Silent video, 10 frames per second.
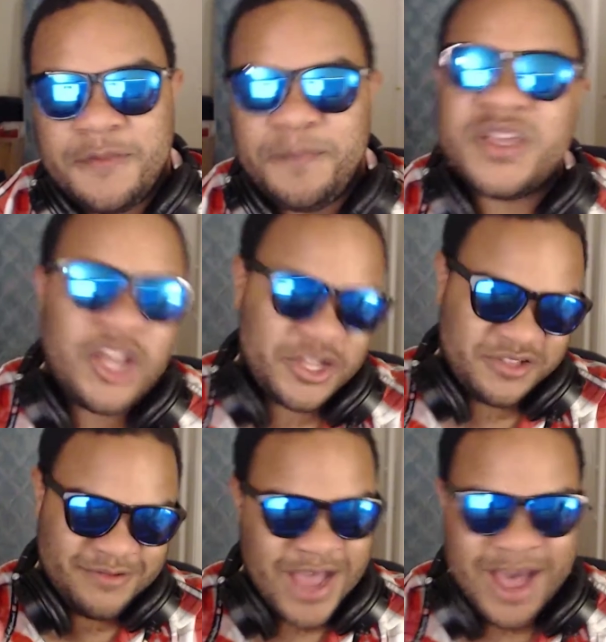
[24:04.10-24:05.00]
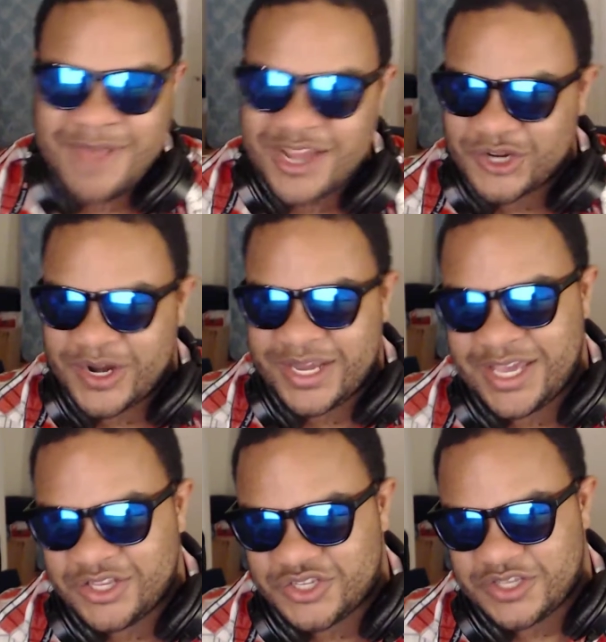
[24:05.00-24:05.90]
But look, I'm not trying to
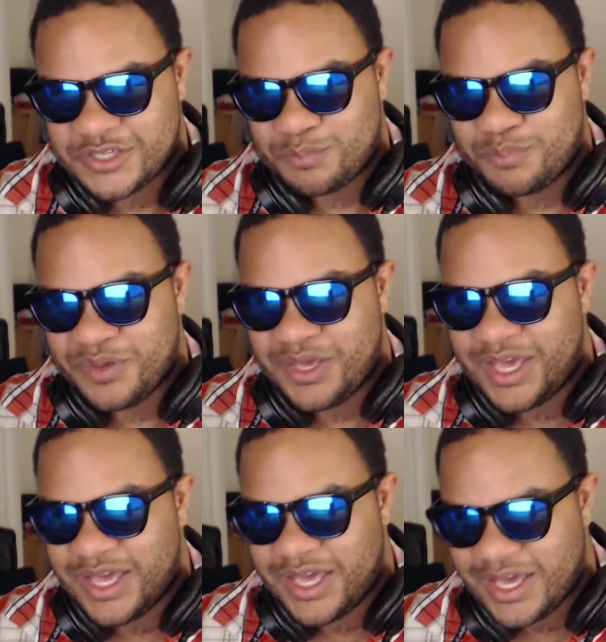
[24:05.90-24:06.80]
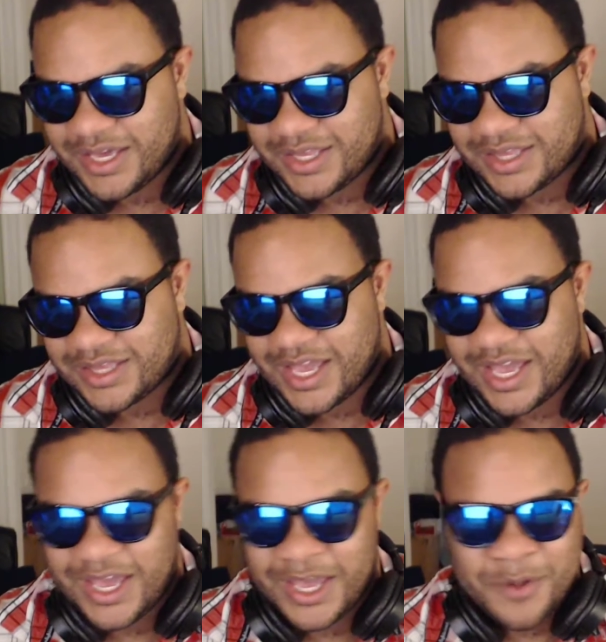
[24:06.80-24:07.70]
get into this big
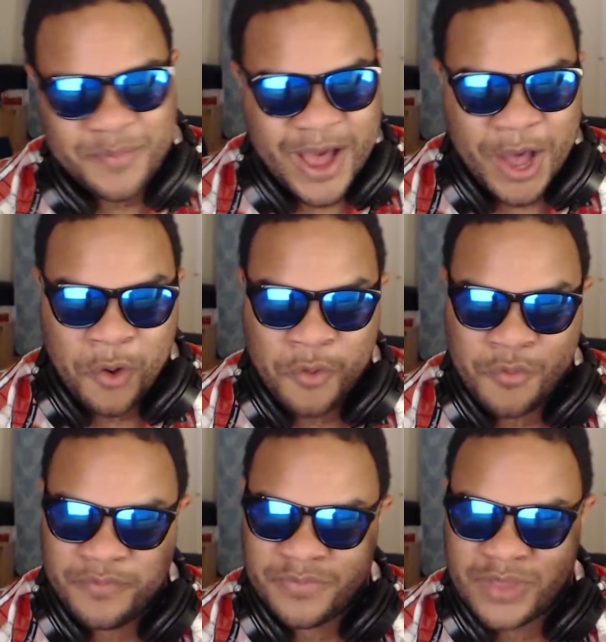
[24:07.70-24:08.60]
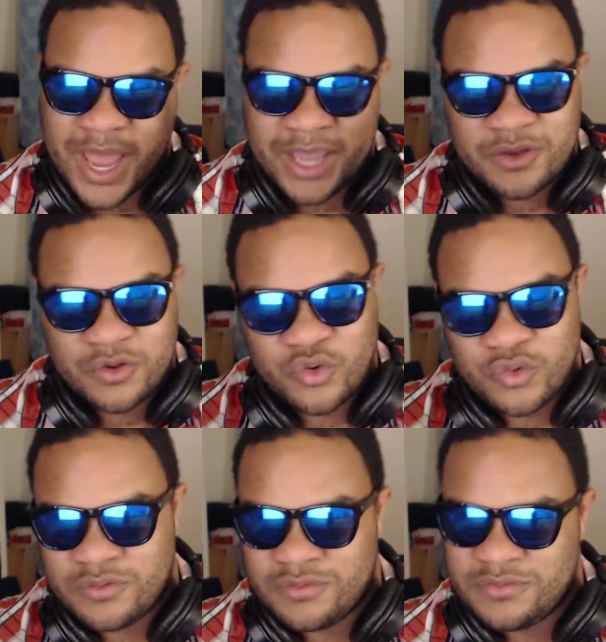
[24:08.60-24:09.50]
thing about, like, I
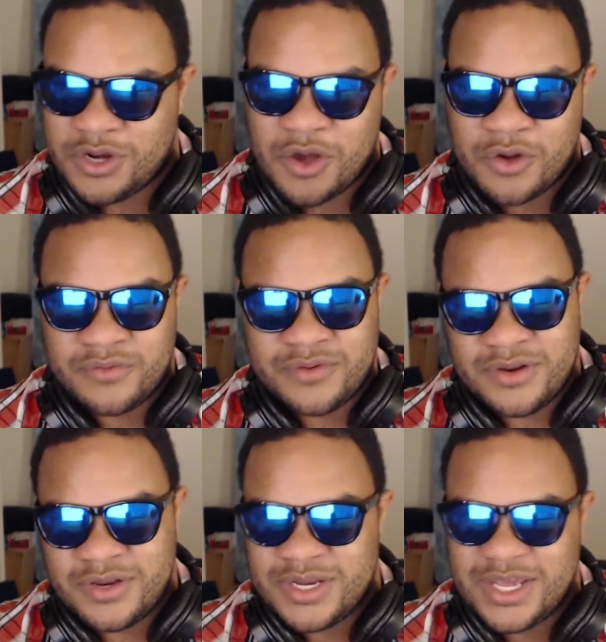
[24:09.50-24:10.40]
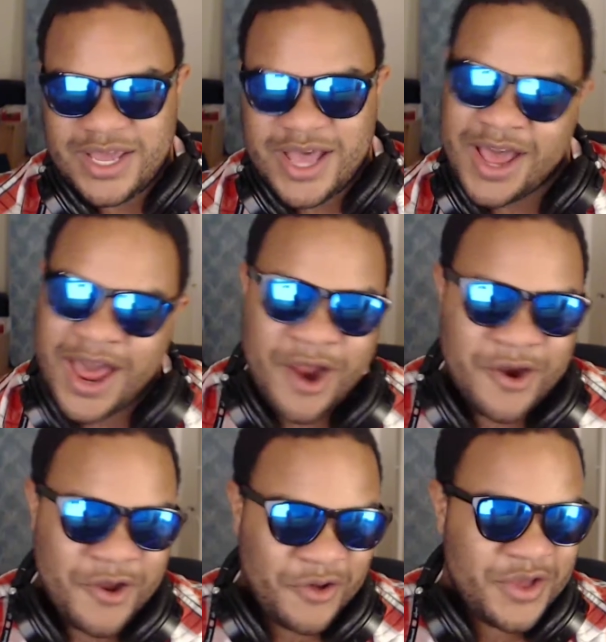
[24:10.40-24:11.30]
don't
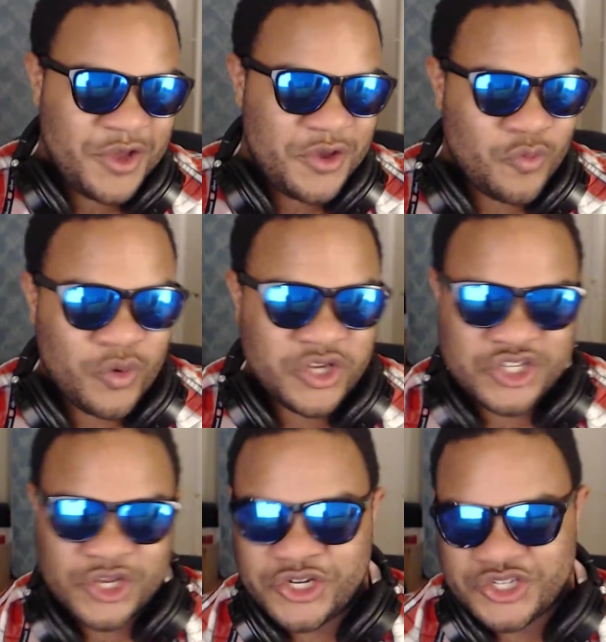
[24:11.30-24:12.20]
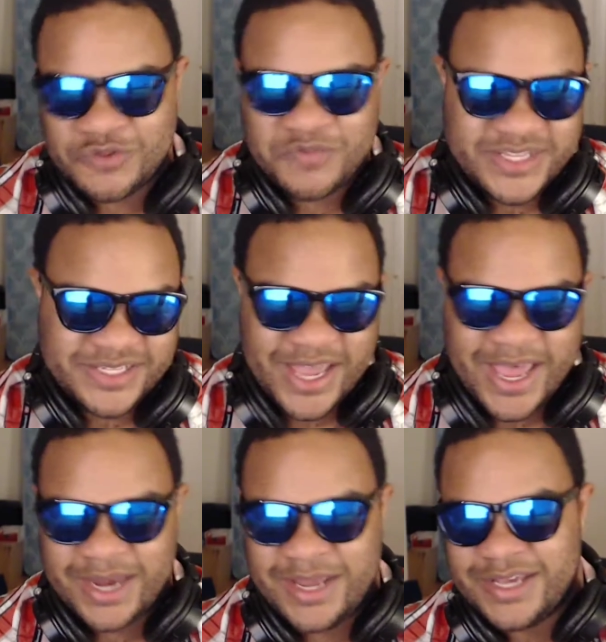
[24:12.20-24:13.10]
know, what should or shouldn't be
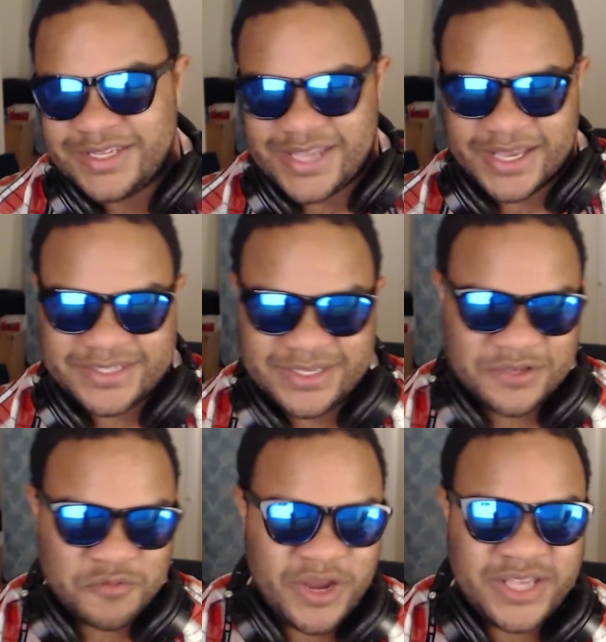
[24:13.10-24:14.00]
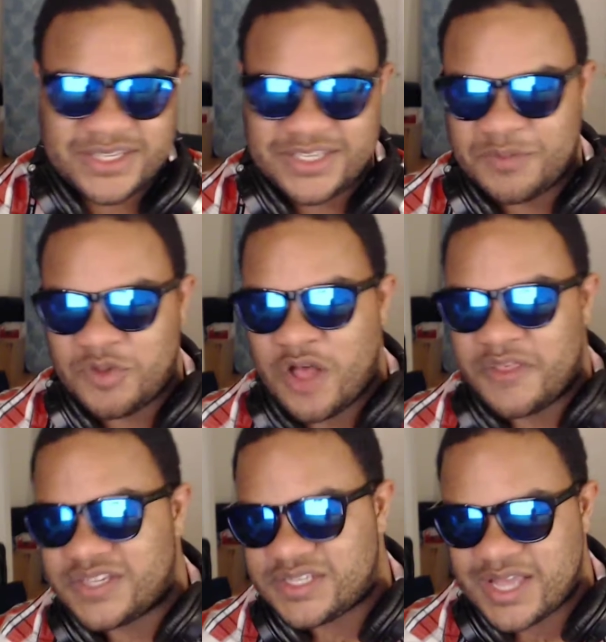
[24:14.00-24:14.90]
said, sexism, racism, and all
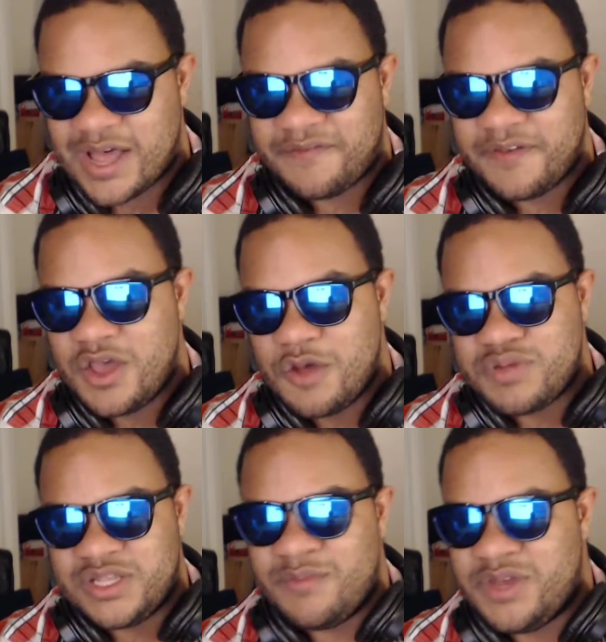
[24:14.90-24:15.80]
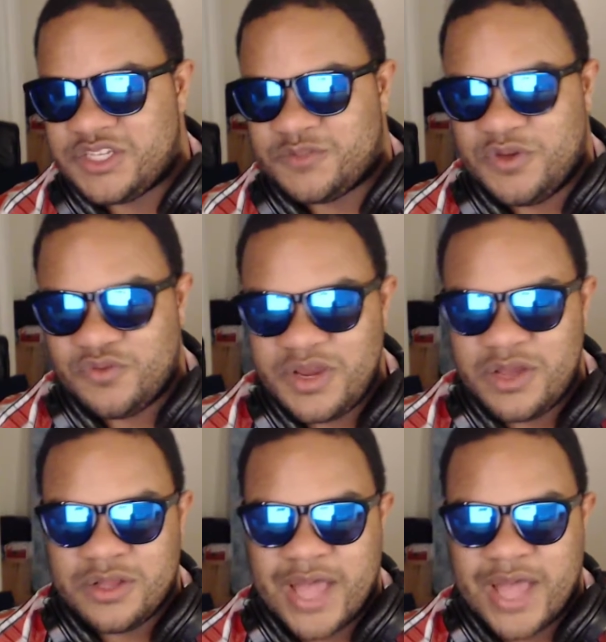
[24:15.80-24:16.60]
this stuff. But let me just be real.